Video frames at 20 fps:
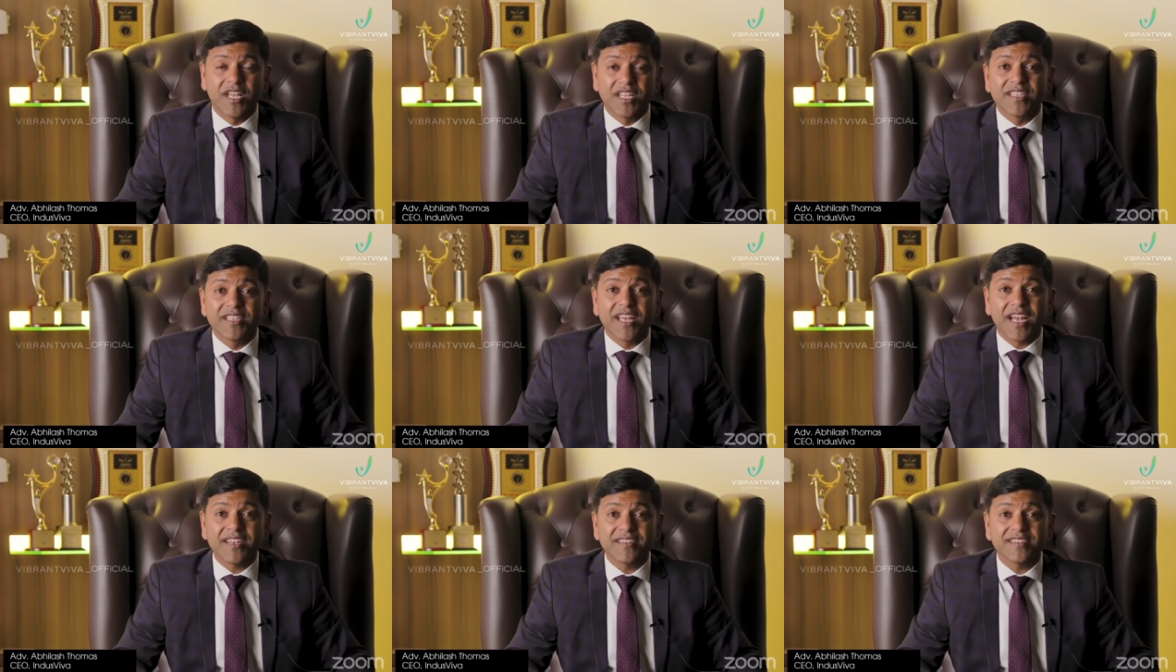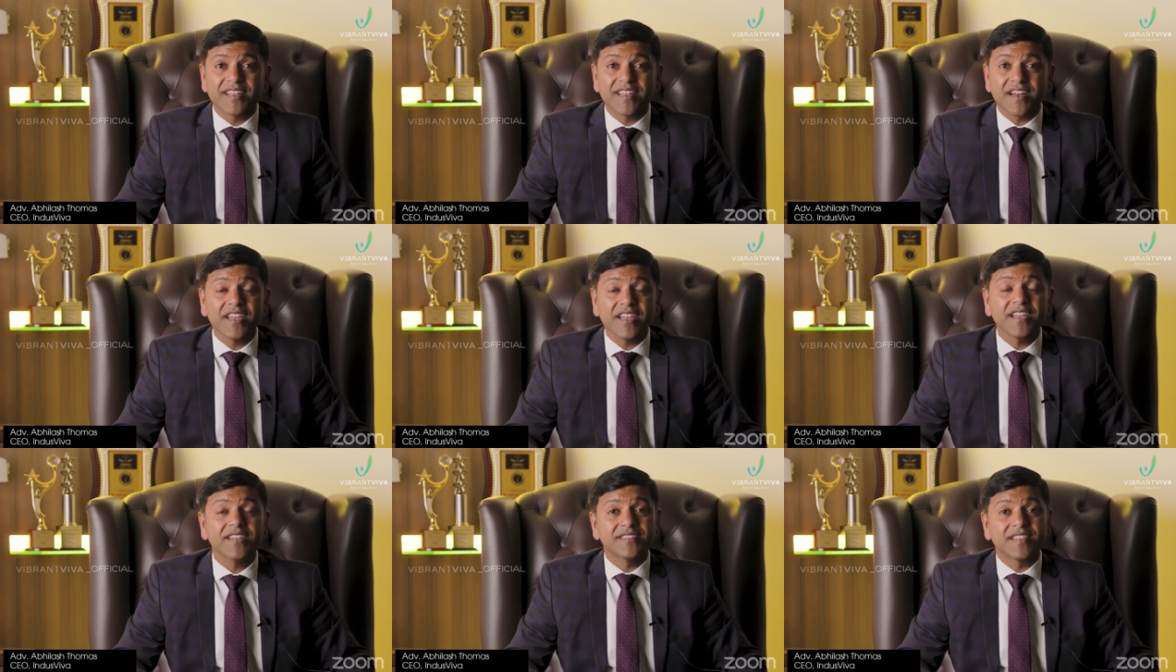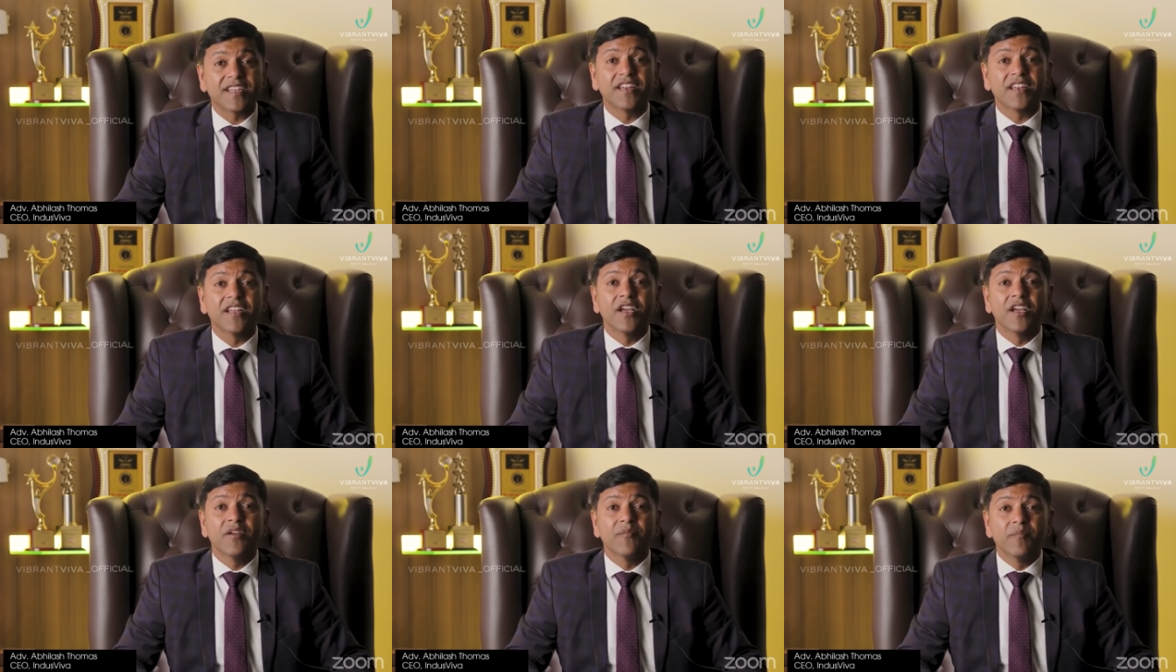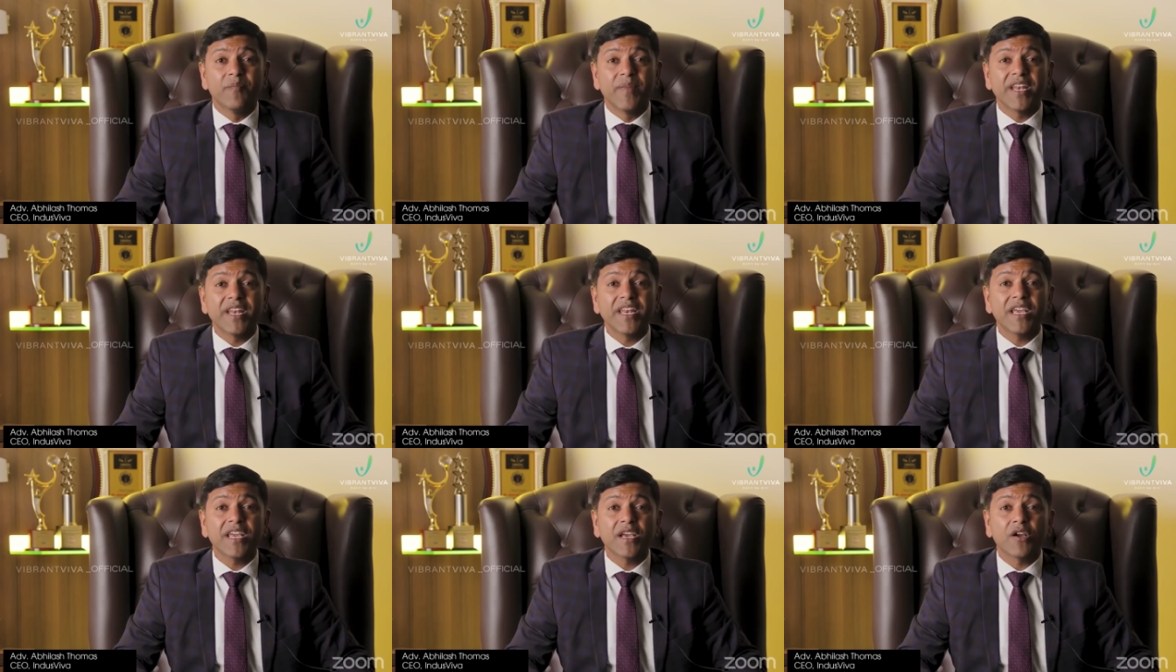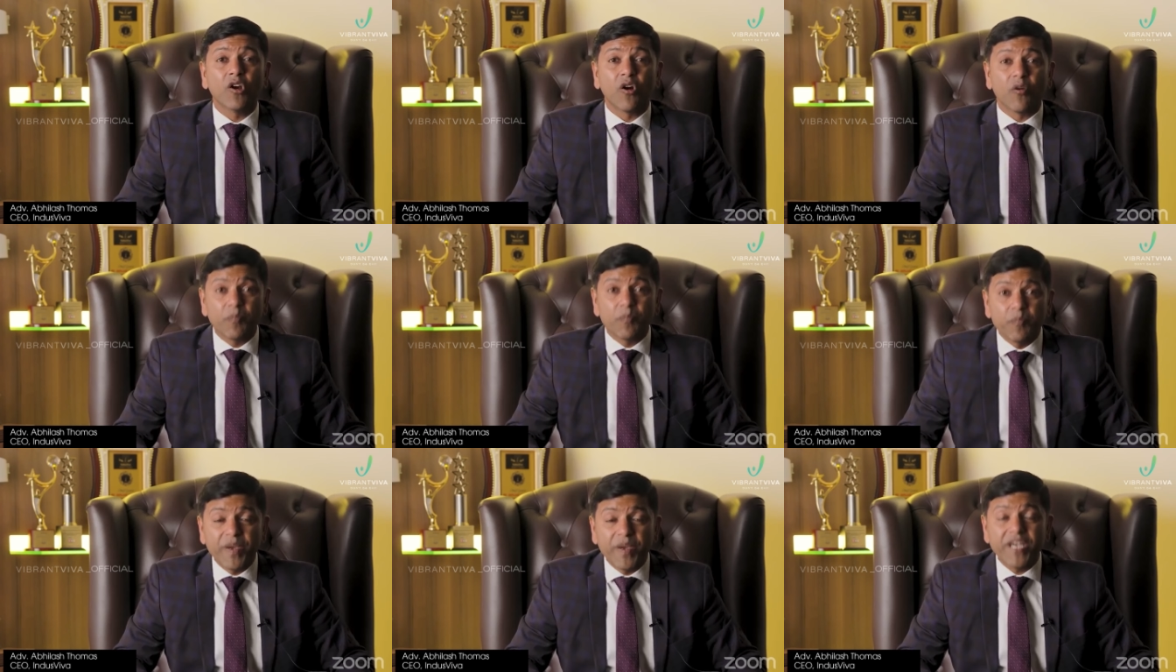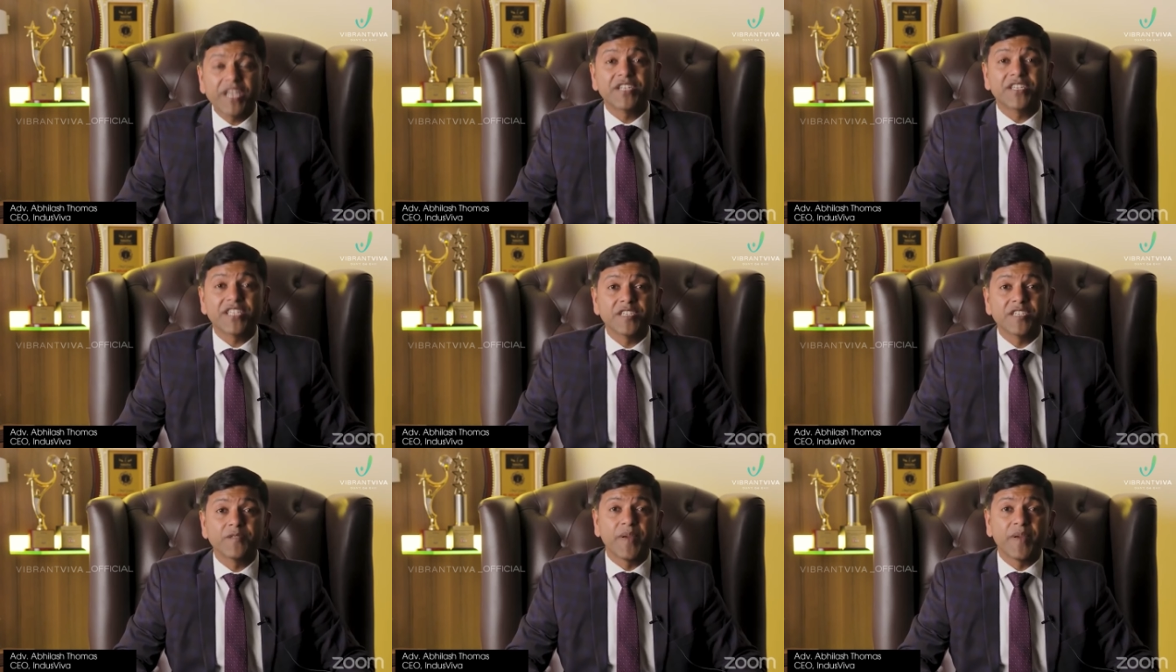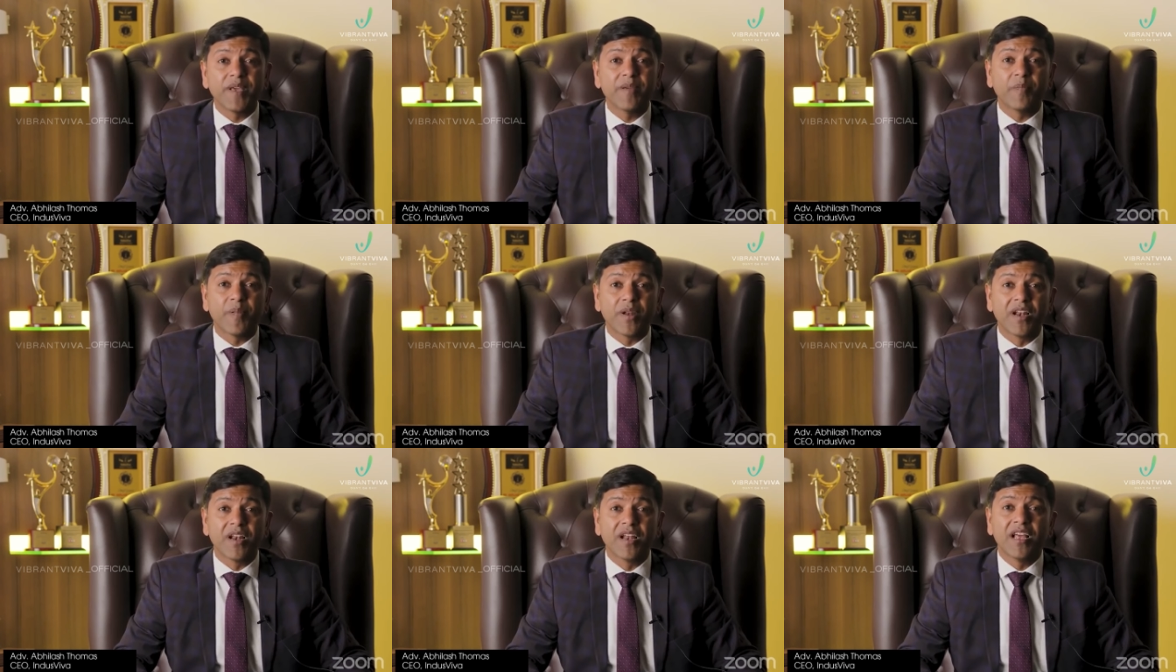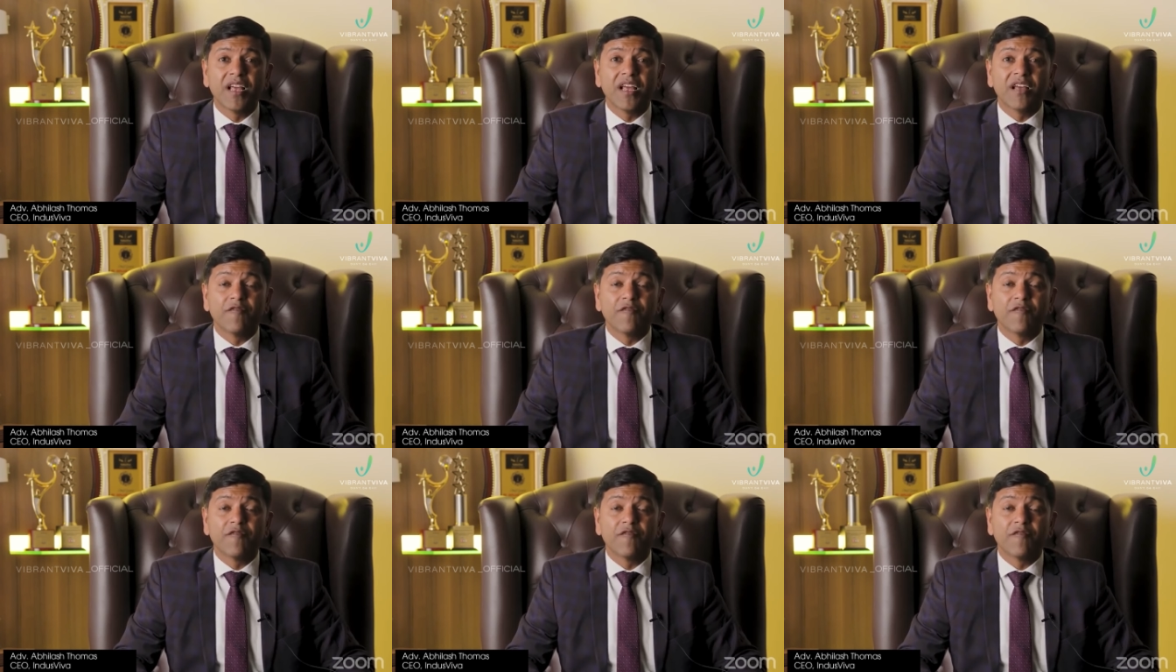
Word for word: That is the reason many competent people